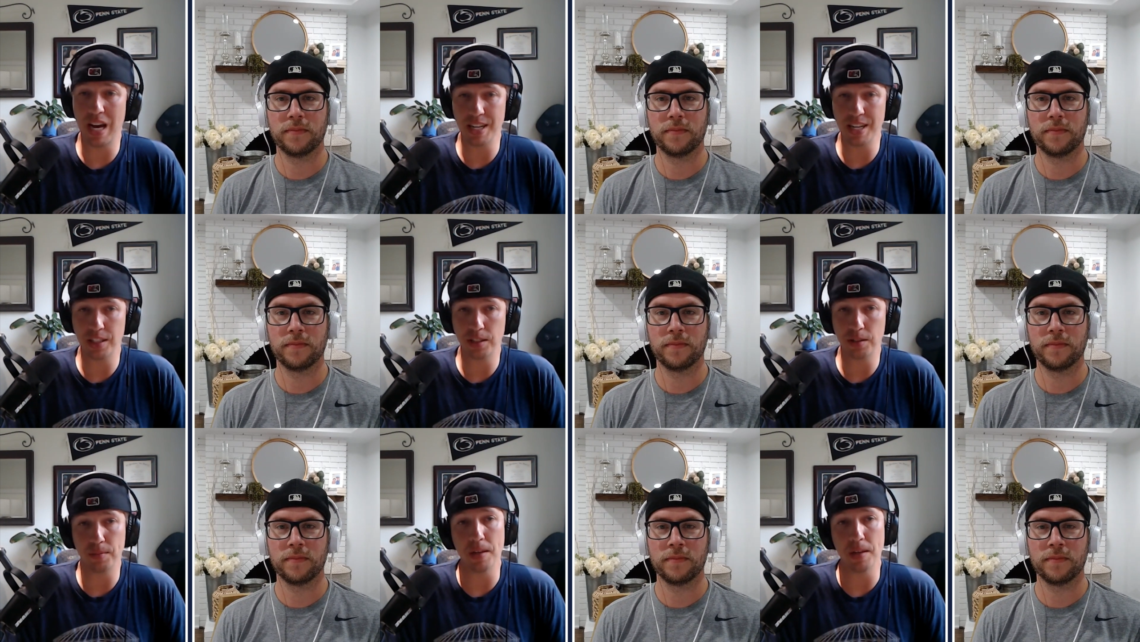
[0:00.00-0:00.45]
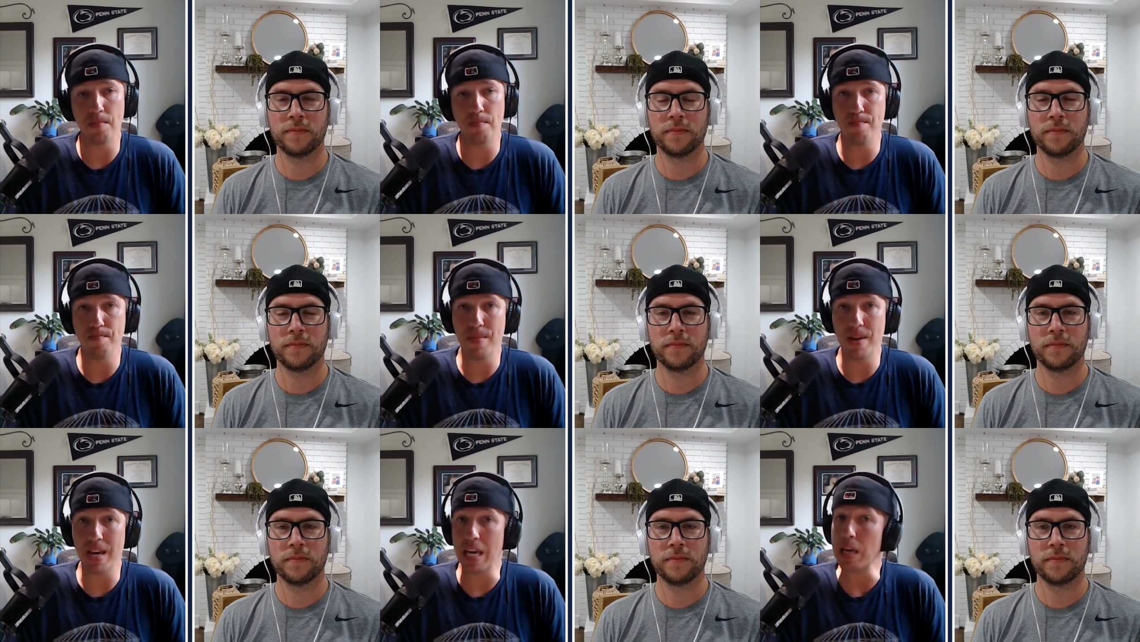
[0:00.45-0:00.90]
Speaker 1: line to be
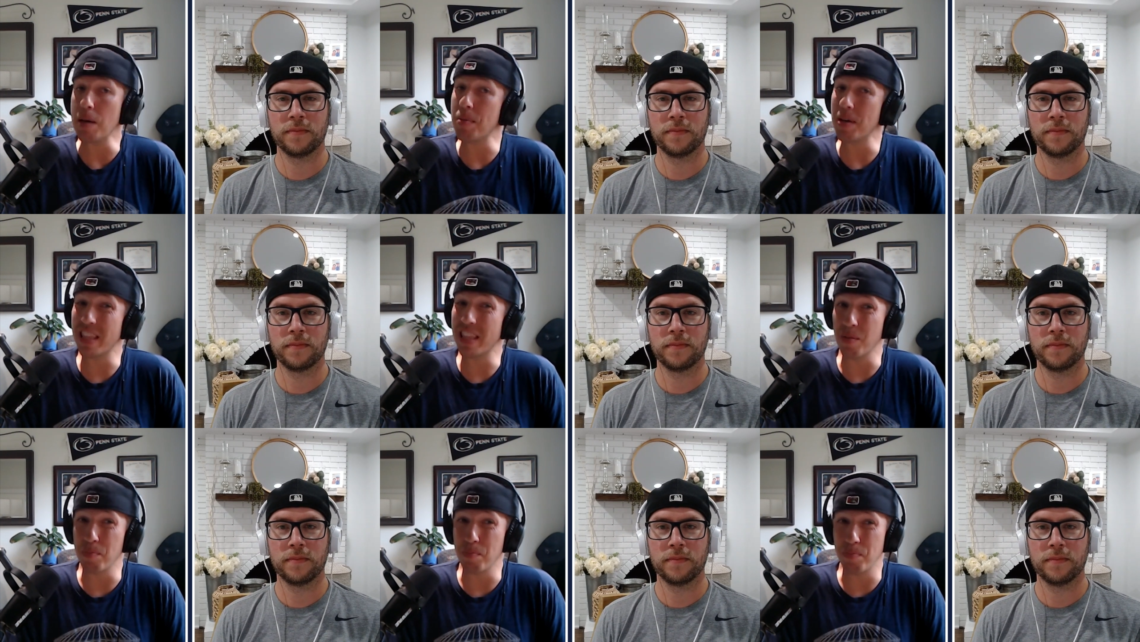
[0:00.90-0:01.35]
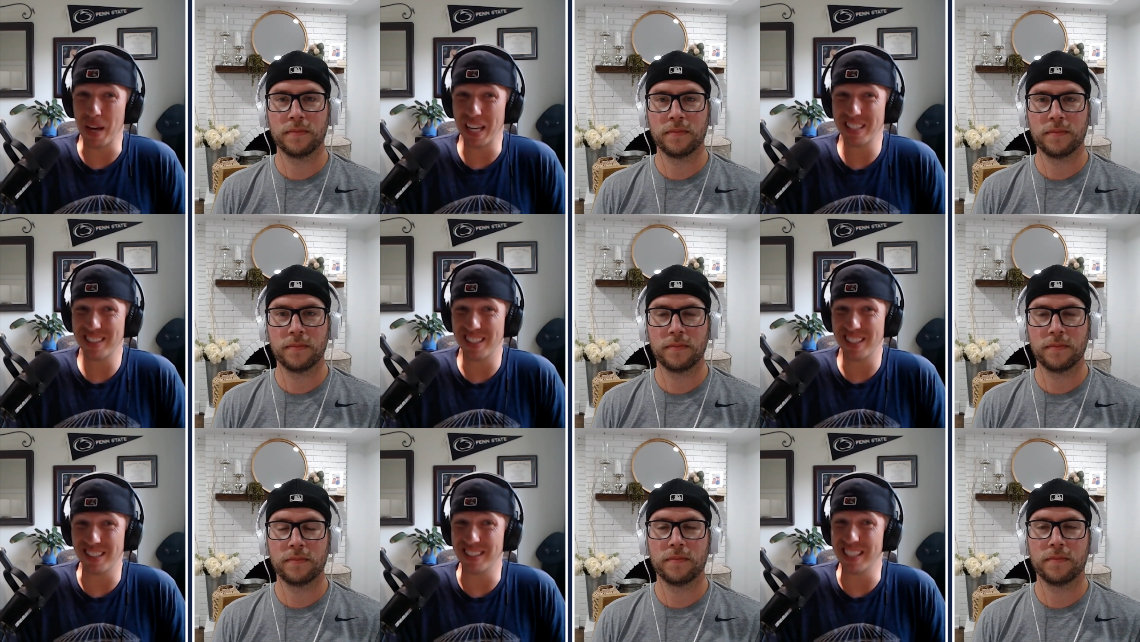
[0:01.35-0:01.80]
maybe the
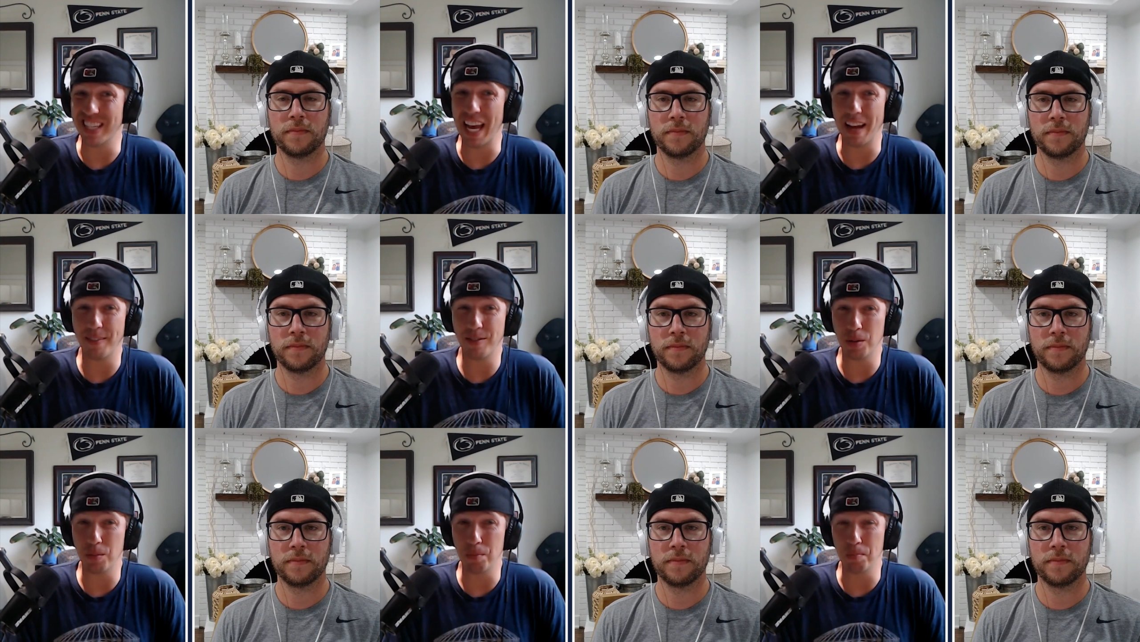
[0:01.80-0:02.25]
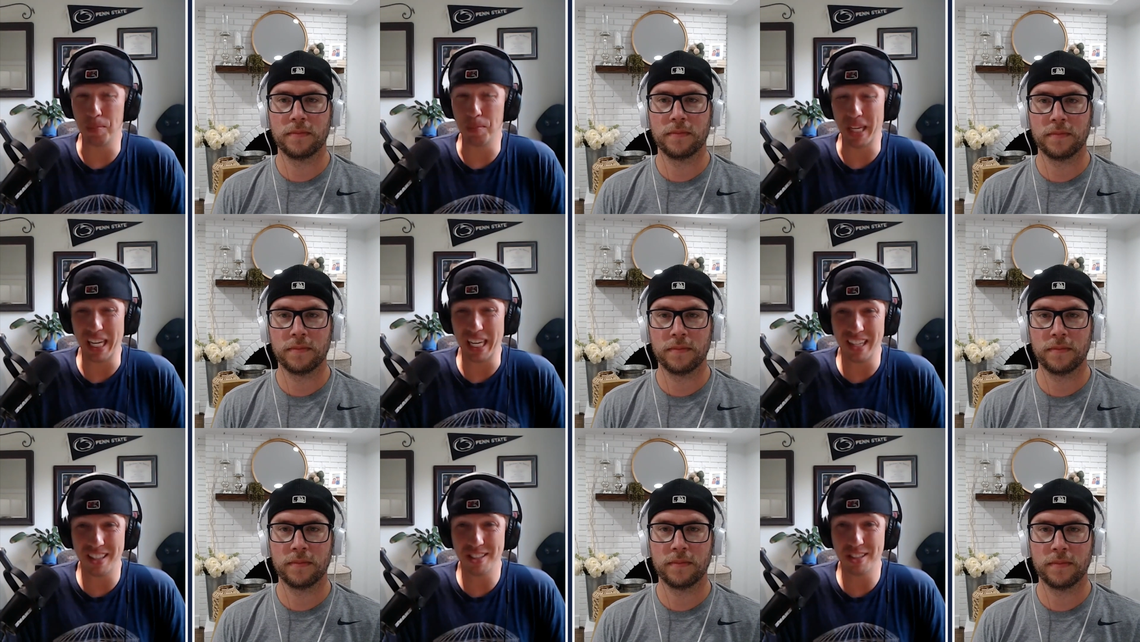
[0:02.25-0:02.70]
best it's ever
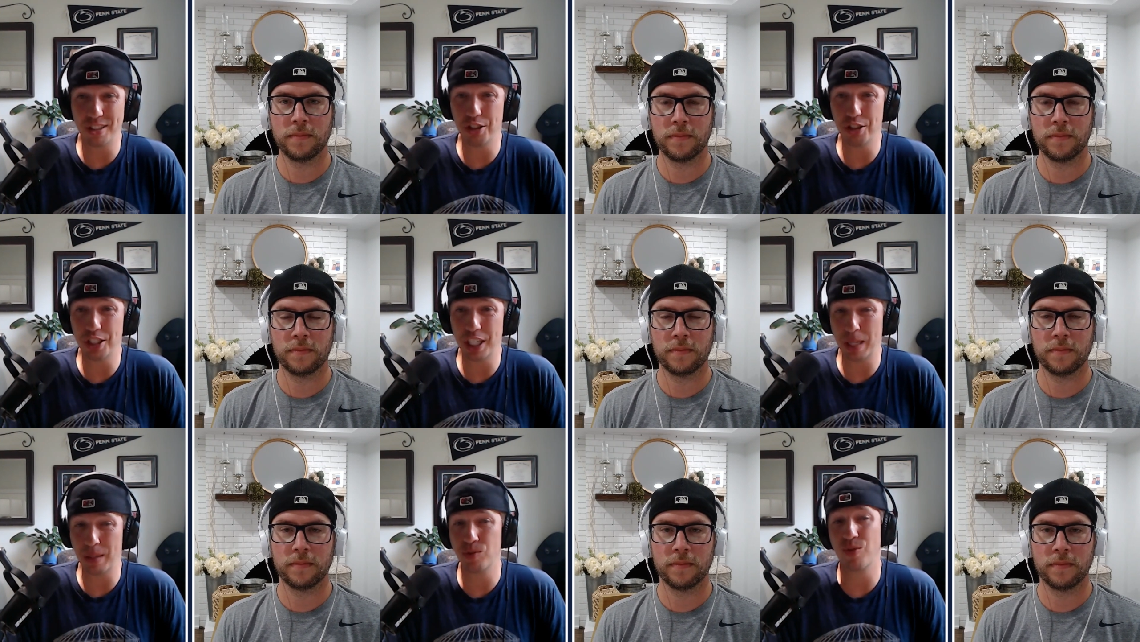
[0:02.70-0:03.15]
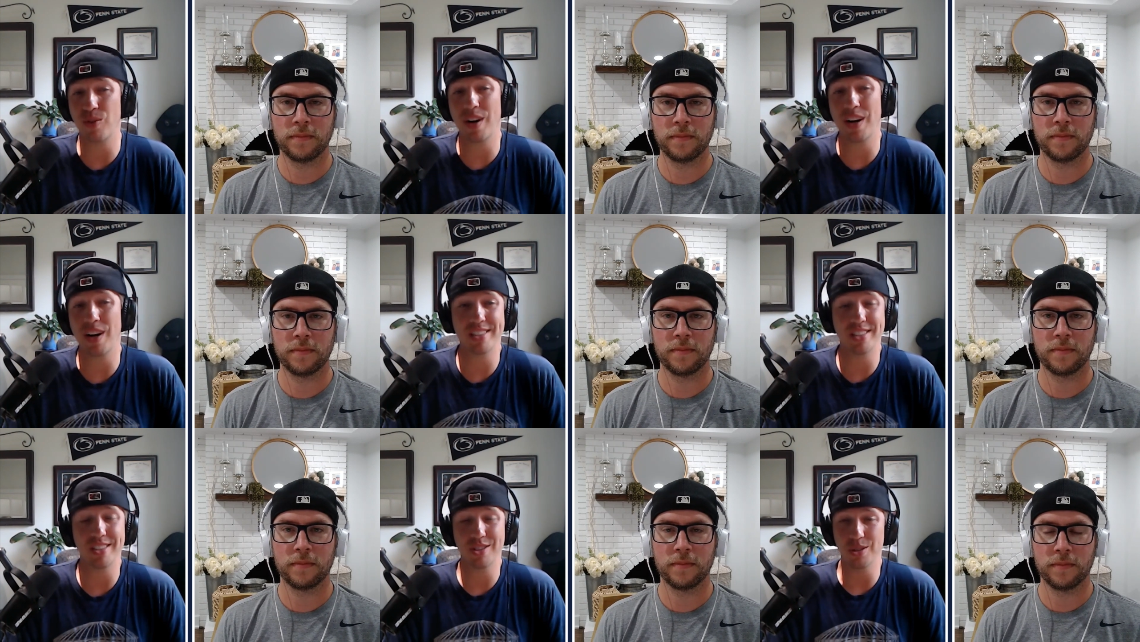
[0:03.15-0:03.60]
been under James Franklin.